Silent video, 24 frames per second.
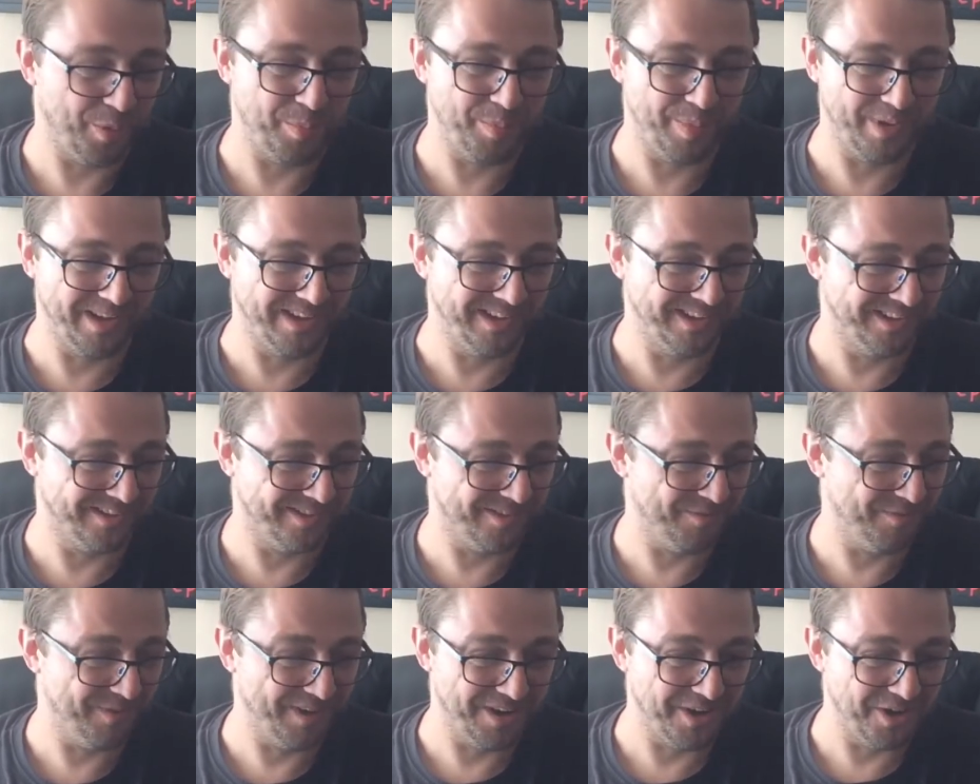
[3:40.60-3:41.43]
build
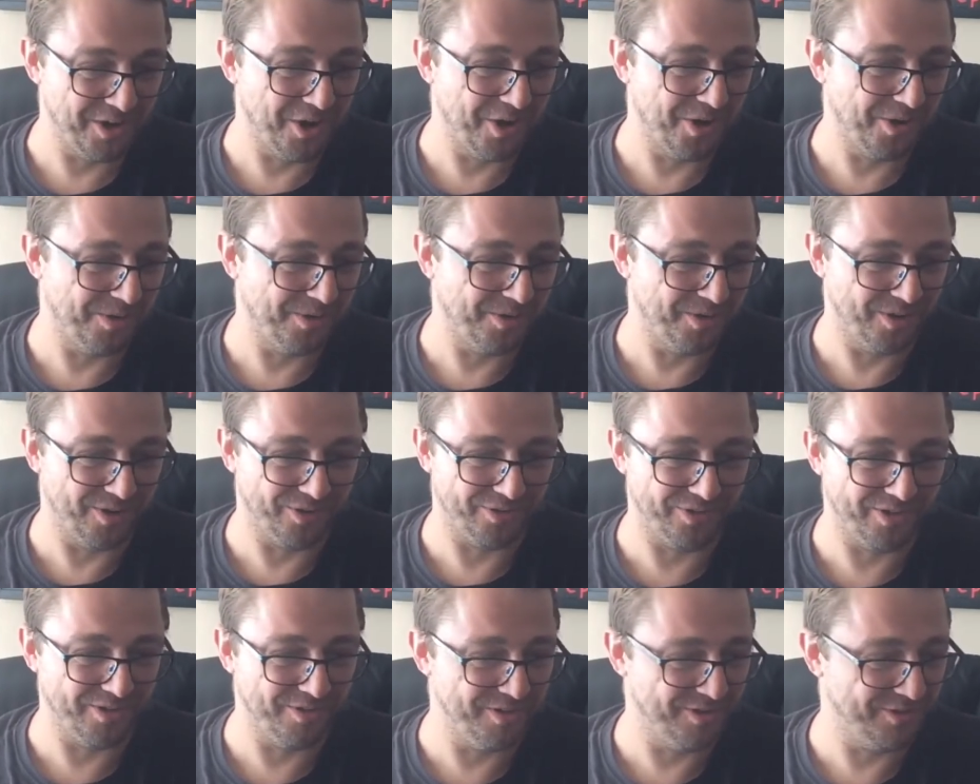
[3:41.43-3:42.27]
video or
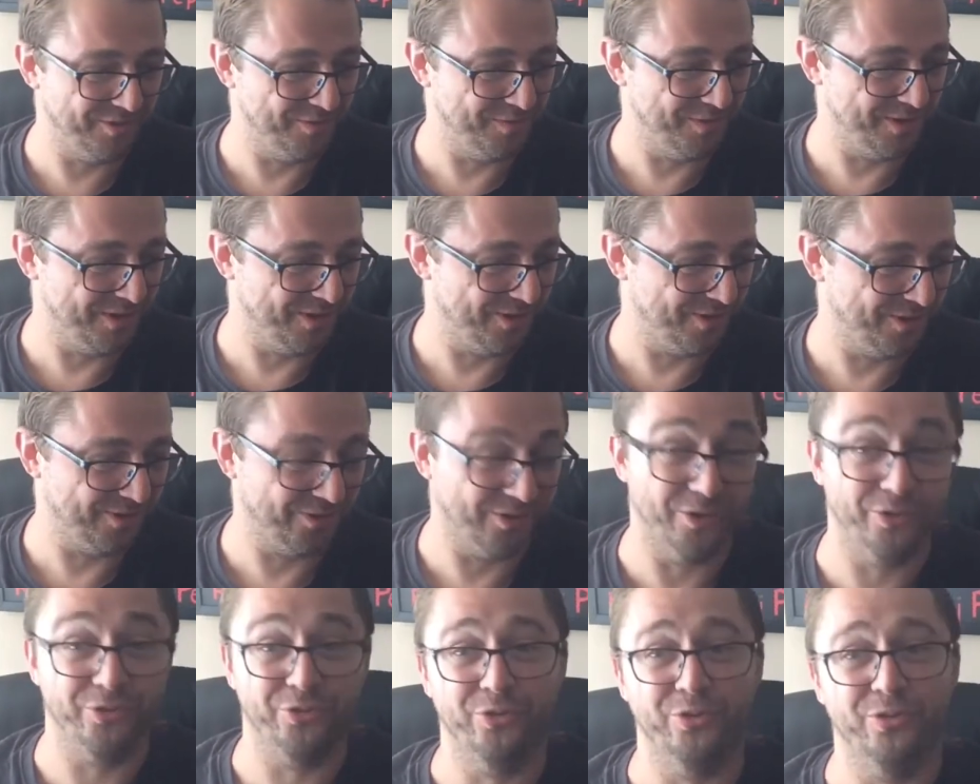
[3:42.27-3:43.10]
series of videos
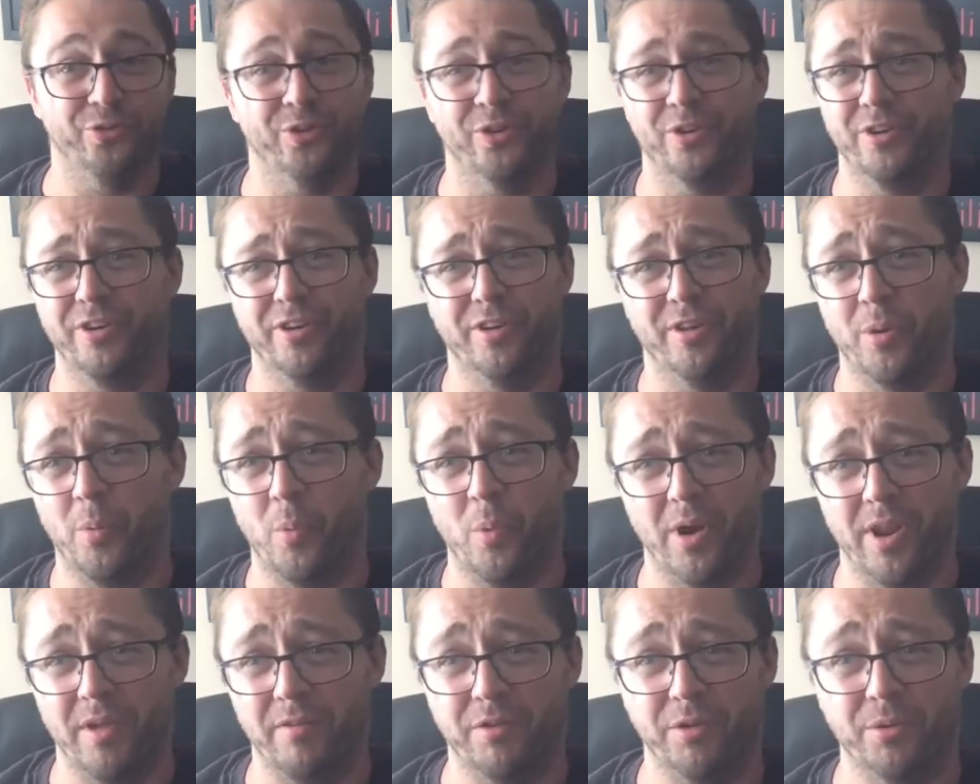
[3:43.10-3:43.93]
or tutorial or
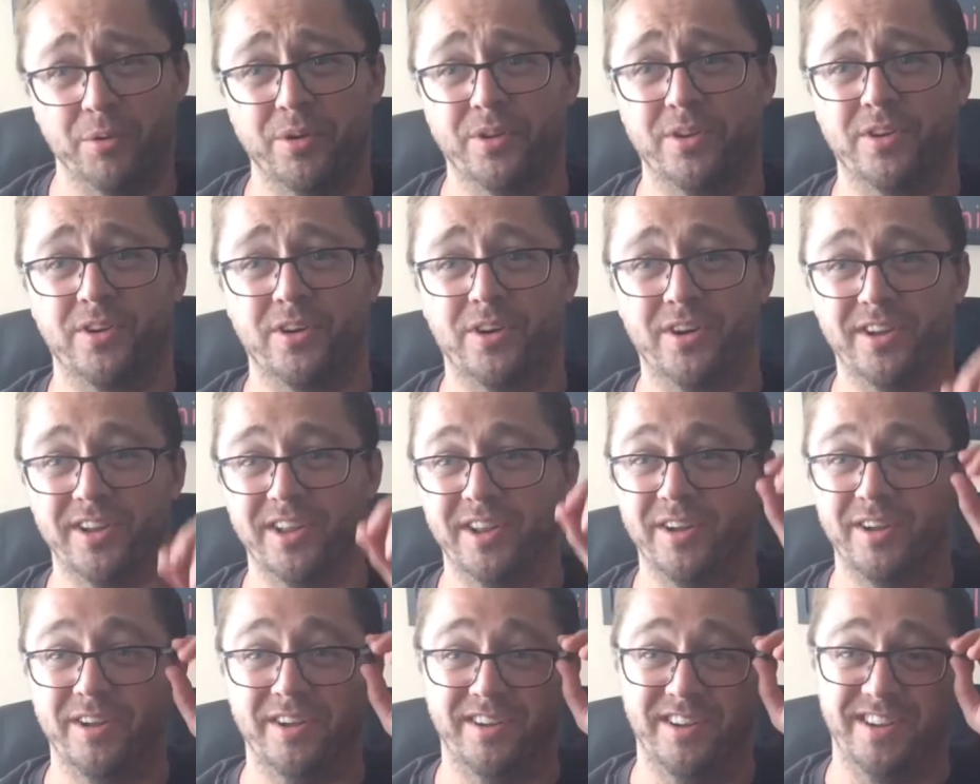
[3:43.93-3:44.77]
whatever you want to call
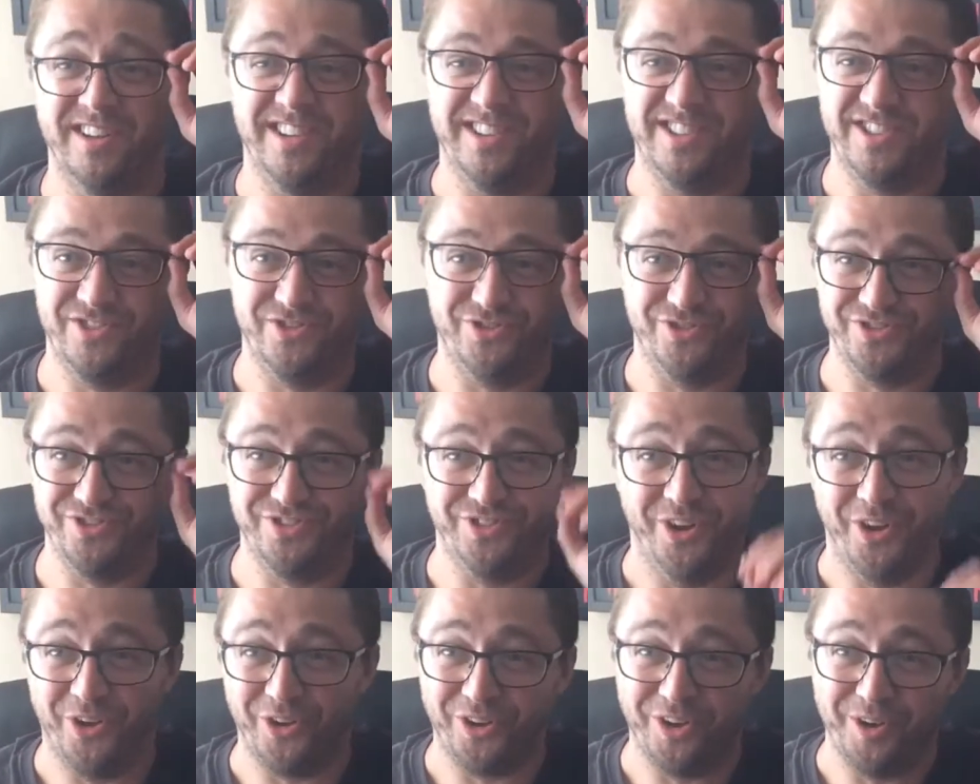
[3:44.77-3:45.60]
it, and it's just
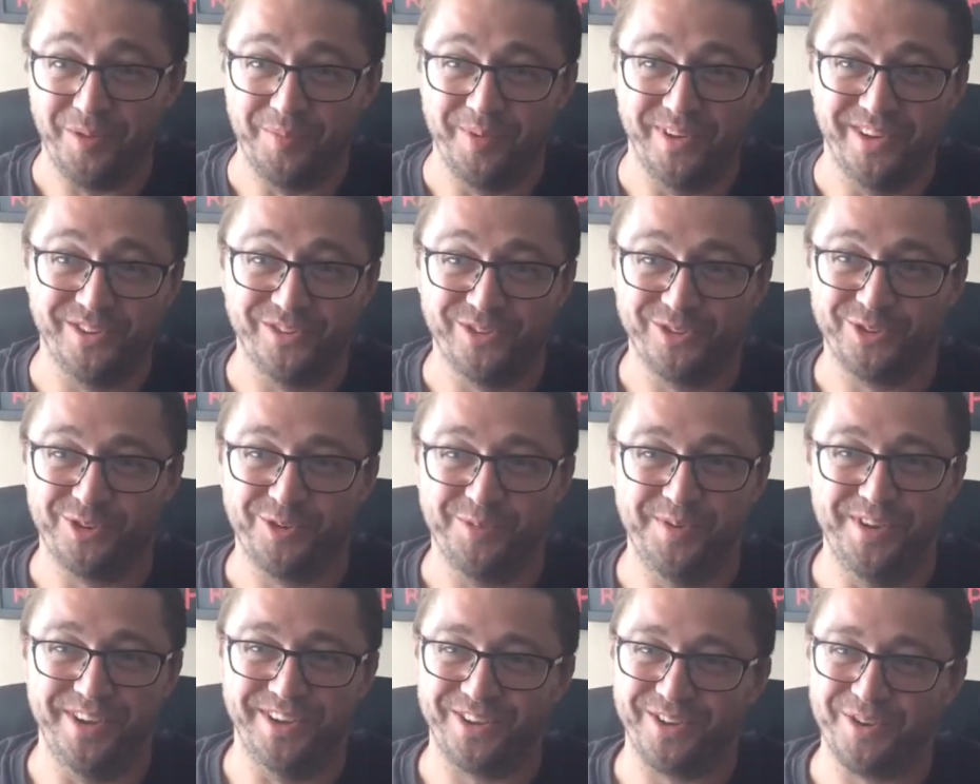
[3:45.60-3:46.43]
not going to be. So it's
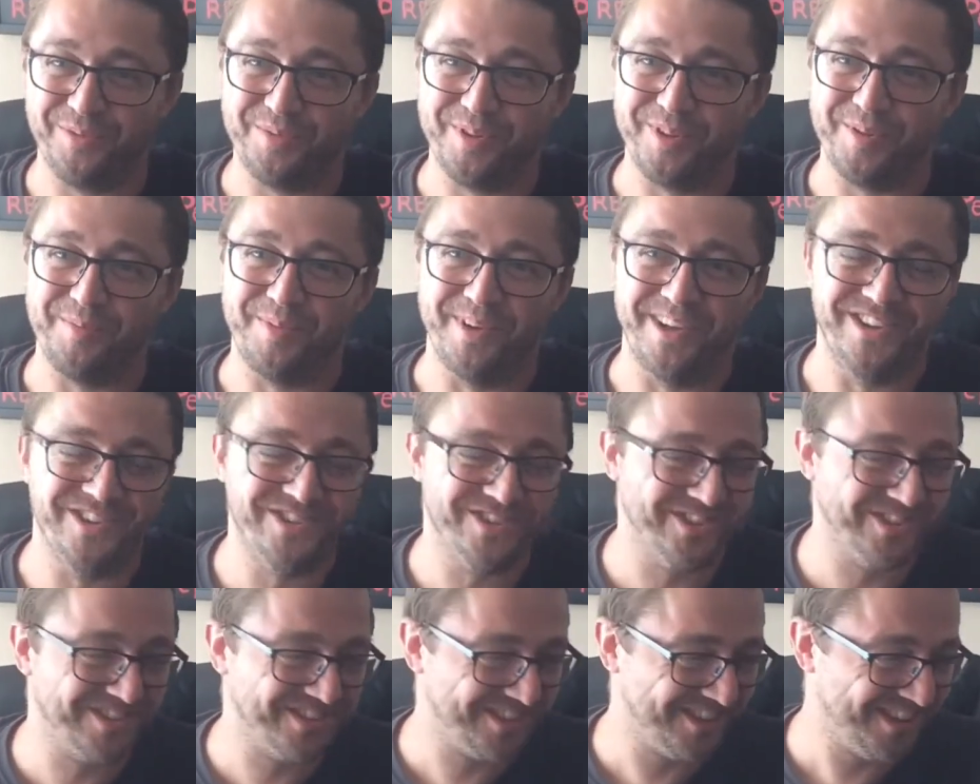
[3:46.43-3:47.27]
going to be a couple of
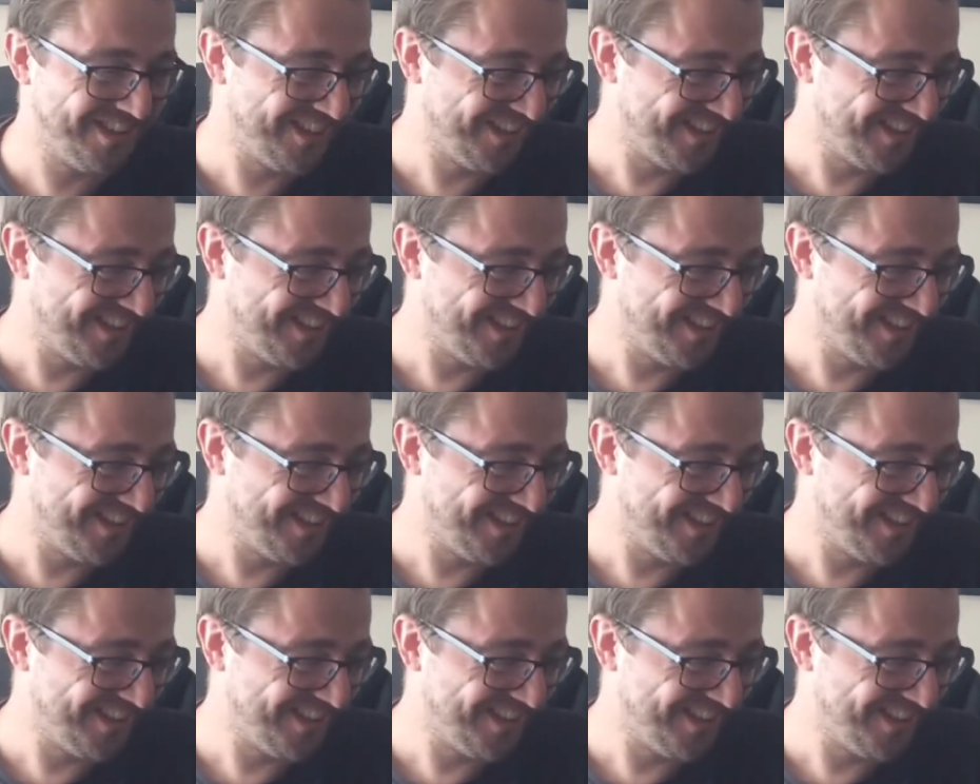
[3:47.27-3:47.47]
pictures.